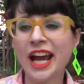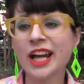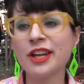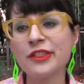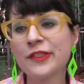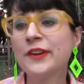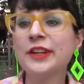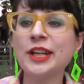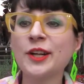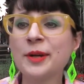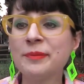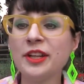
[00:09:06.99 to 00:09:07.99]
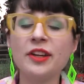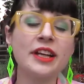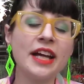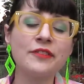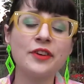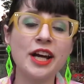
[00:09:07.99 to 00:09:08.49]
In your third year, you're
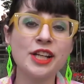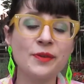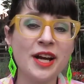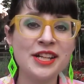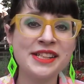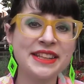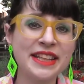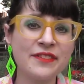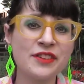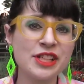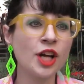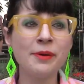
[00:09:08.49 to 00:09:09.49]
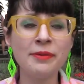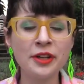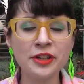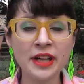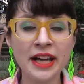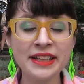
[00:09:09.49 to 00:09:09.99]
going to have graduation stuff and job
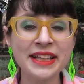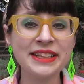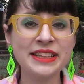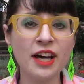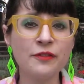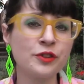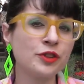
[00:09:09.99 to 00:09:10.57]
hunting stuff,